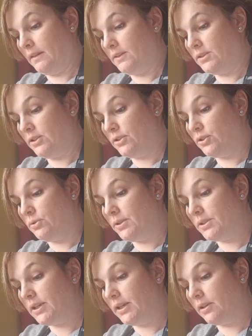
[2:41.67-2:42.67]
So your door
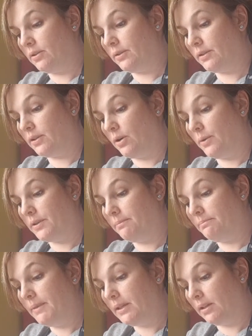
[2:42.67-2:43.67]
is kind of going to go in the
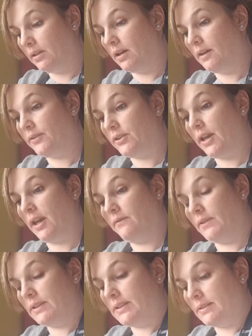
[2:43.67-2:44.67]
middle of your
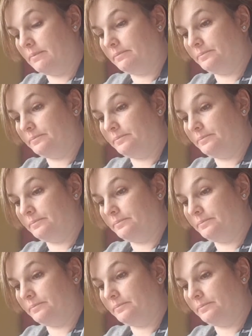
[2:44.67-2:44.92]
canvas.